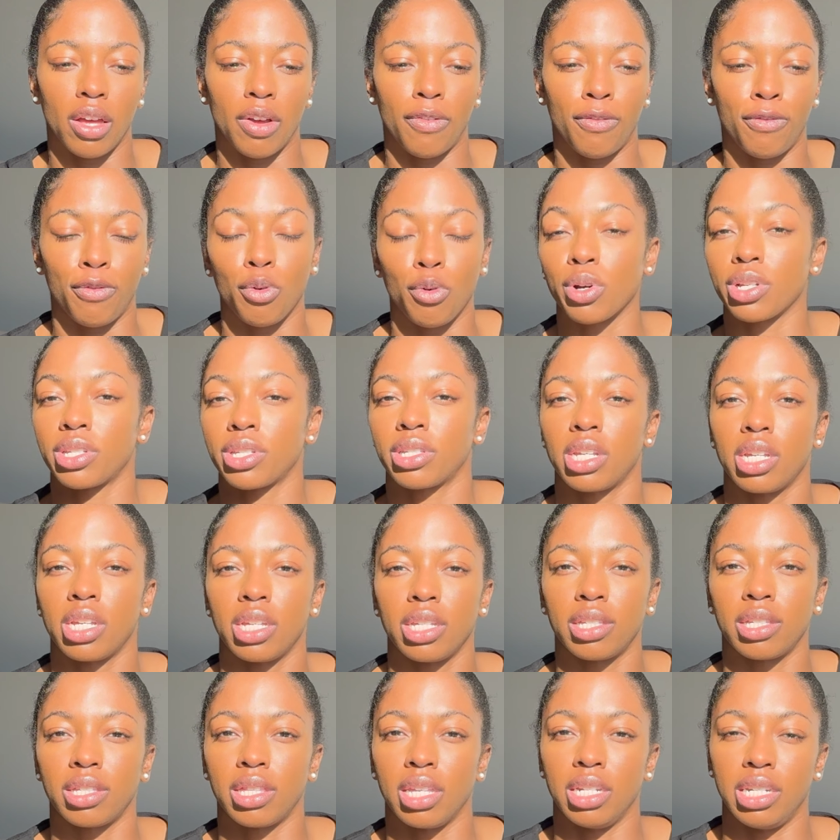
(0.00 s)

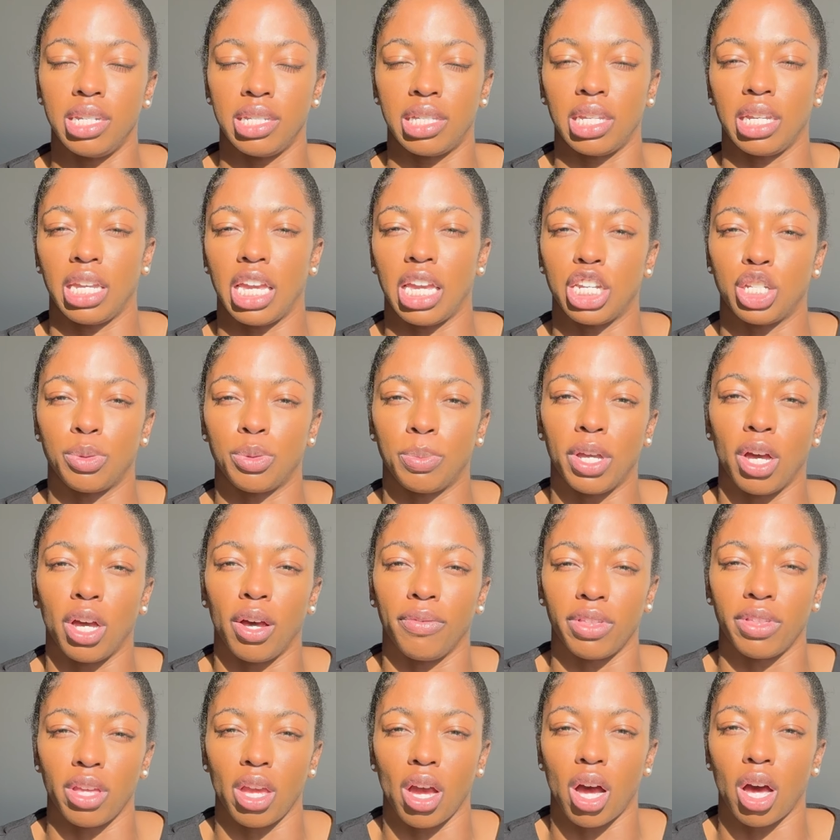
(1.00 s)
forces the disengagement of
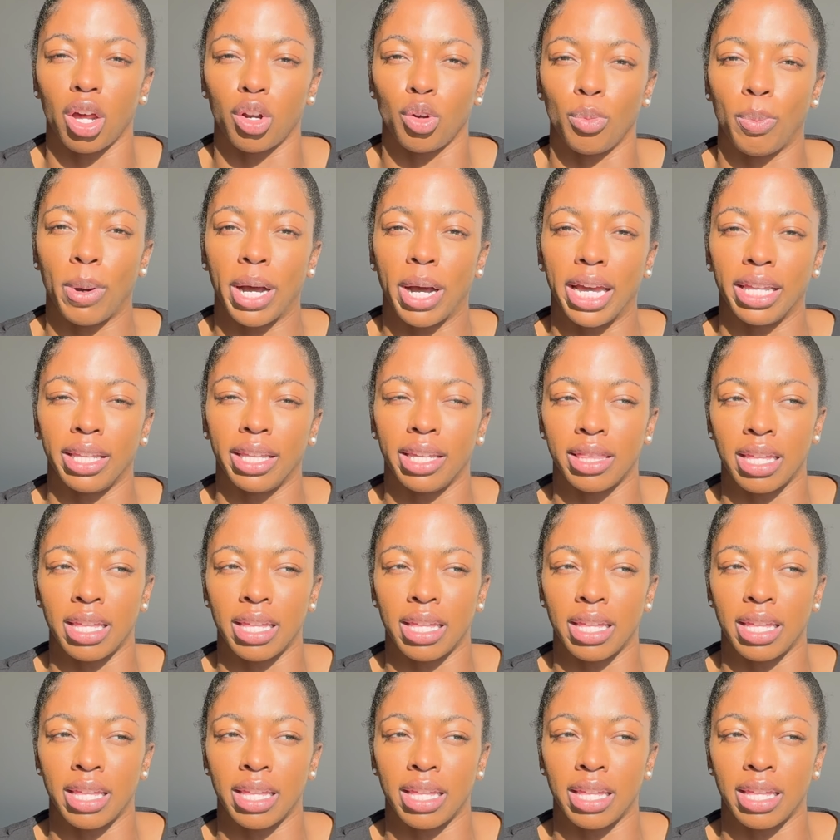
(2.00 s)
the autopilot,